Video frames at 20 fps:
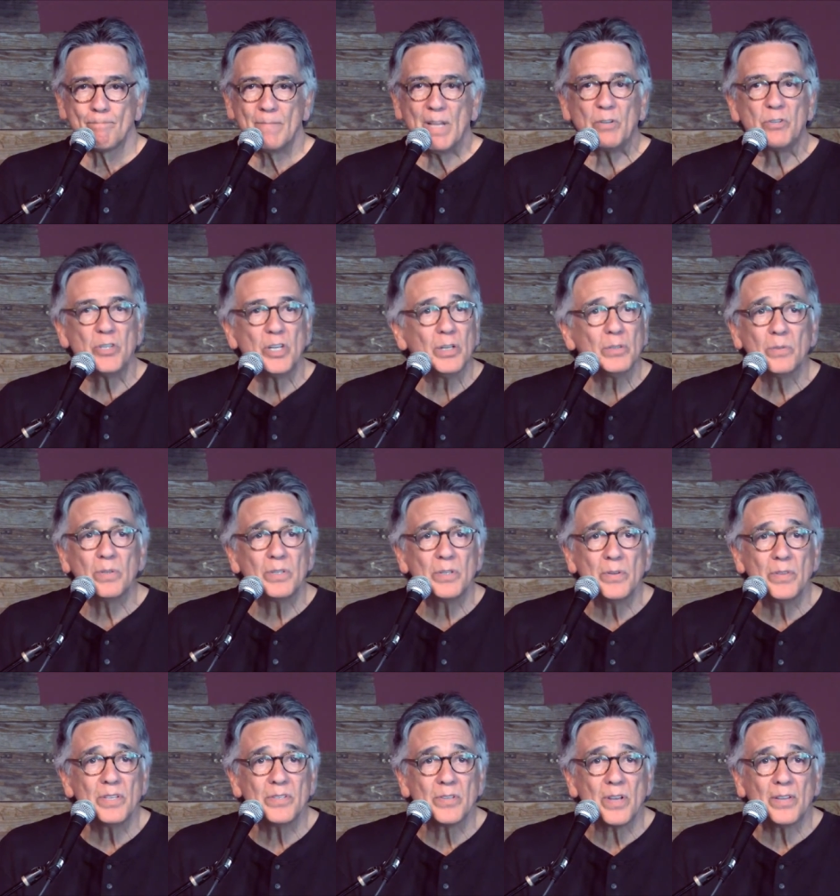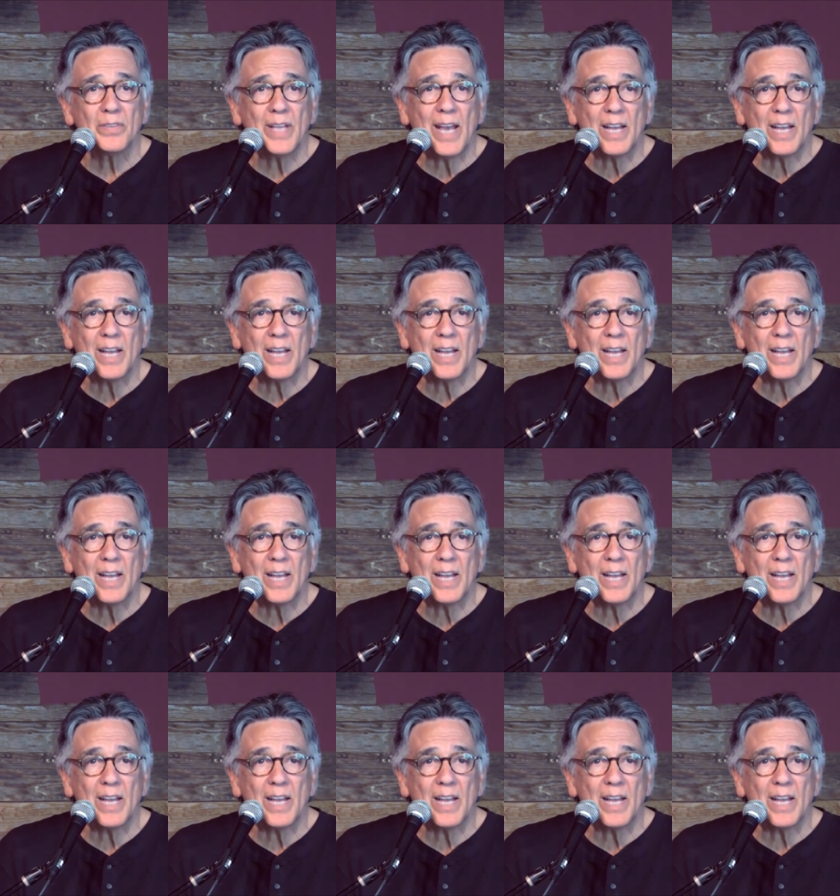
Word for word: Now, children do this all